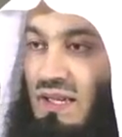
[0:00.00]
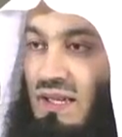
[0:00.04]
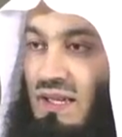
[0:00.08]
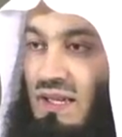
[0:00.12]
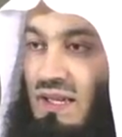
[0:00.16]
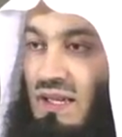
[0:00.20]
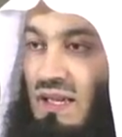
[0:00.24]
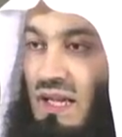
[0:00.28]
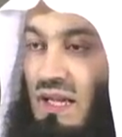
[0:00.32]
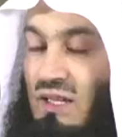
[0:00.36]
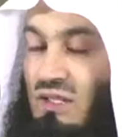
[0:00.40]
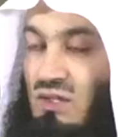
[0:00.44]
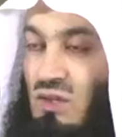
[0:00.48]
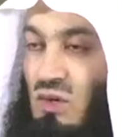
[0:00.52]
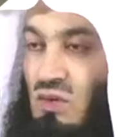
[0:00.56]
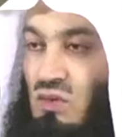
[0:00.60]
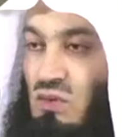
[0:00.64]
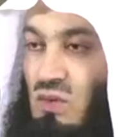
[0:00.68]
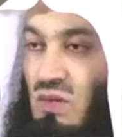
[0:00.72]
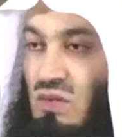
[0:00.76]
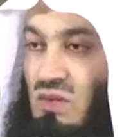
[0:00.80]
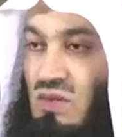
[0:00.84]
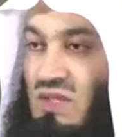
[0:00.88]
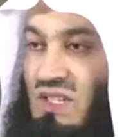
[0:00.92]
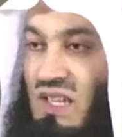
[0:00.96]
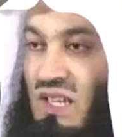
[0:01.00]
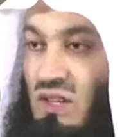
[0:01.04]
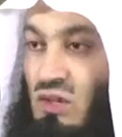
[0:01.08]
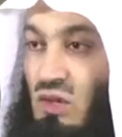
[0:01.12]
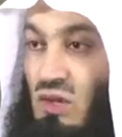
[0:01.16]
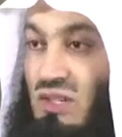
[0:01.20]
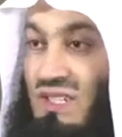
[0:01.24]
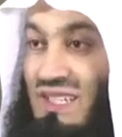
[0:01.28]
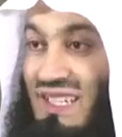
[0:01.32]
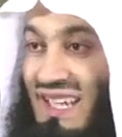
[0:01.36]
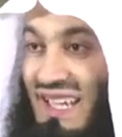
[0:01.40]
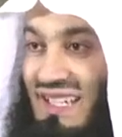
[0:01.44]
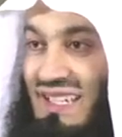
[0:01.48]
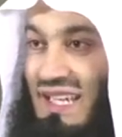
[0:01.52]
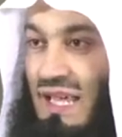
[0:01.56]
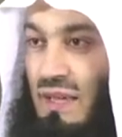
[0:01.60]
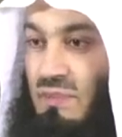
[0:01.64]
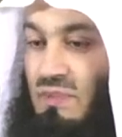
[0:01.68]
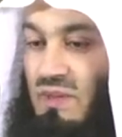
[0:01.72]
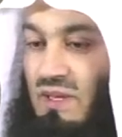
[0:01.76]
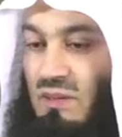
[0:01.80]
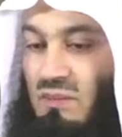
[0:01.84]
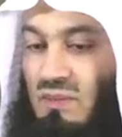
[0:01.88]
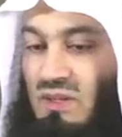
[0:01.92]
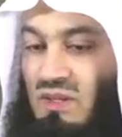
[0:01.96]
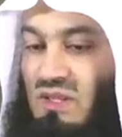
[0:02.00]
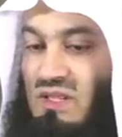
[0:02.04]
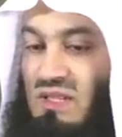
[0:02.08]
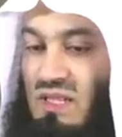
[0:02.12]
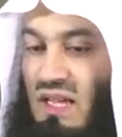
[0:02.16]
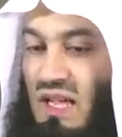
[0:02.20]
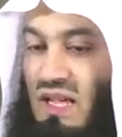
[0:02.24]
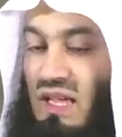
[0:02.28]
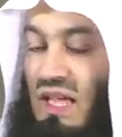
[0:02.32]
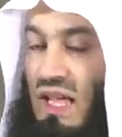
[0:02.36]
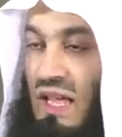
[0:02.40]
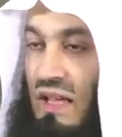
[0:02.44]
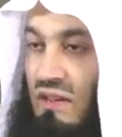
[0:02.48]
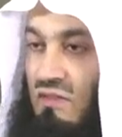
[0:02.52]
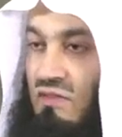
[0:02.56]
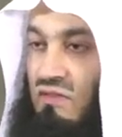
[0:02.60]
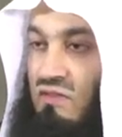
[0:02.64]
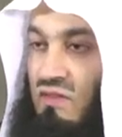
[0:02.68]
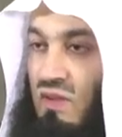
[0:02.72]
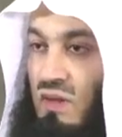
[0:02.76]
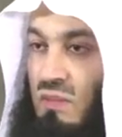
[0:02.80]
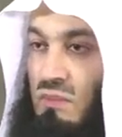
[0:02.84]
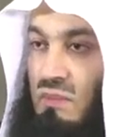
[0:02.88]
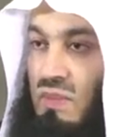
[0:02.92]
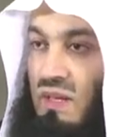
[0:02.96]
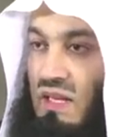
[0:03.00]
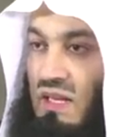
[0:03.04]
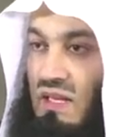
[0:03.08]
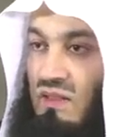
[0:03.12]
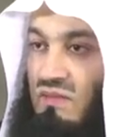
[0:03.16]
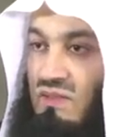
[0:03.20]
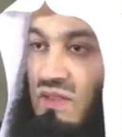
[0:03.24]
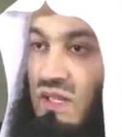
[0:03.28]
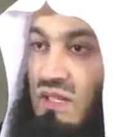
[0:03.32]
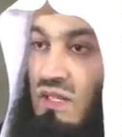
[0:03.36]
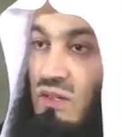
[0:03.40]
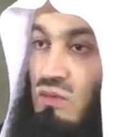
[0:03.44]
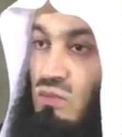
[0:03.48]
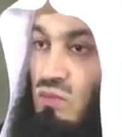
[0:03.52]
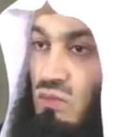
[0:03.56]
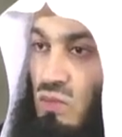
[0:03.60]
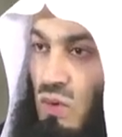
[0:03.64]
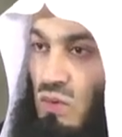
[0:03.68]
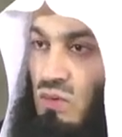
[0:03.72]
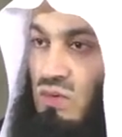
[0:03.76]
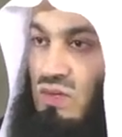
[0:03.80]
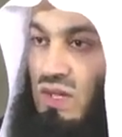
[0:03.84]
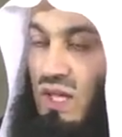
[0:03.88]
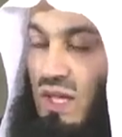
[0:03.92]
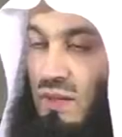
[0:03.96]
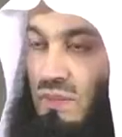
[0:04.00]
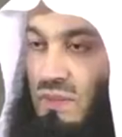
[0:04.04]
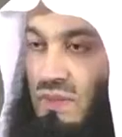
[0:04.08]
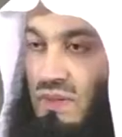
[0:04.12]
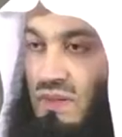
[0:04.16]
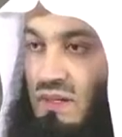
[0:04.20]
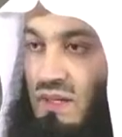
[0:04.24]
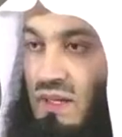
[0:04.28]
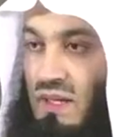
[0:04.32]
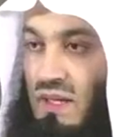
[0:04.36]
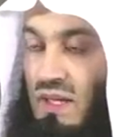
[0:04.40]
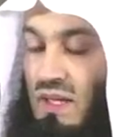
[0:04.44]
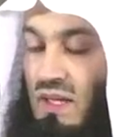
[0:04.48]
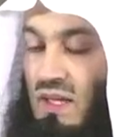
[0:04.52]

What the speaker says: I don't want to say not yet happening, because I have firm belief that it won't happen.